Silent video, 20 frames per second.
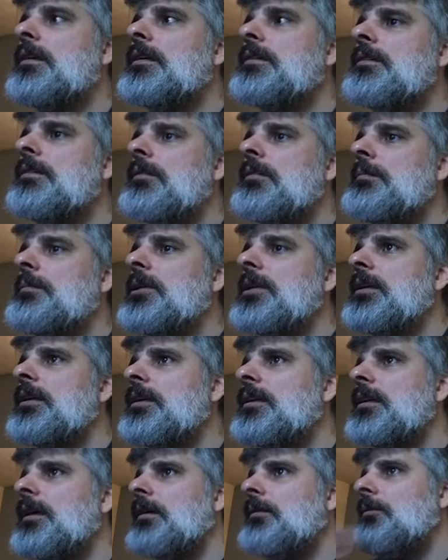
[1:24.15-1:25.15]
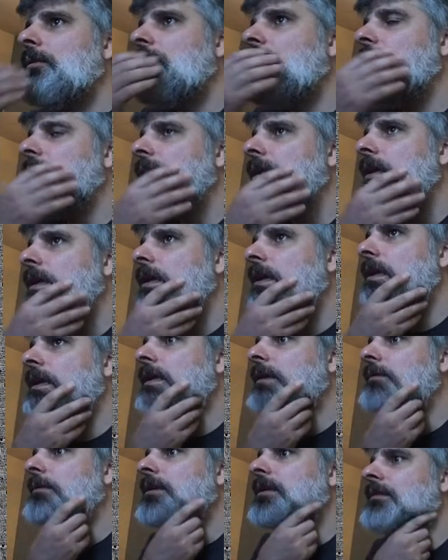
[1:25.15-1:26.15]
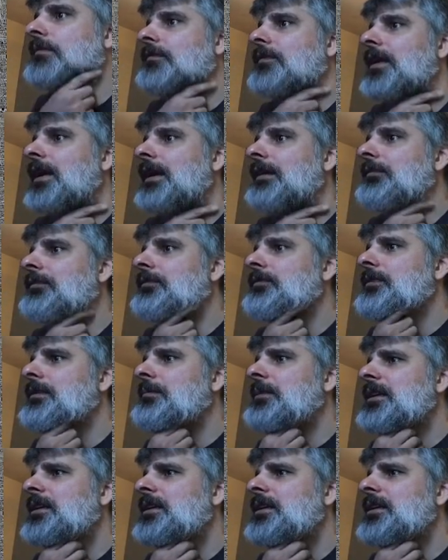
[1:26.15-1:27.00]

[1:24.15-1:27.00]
So normally I would hit here with the 5-3,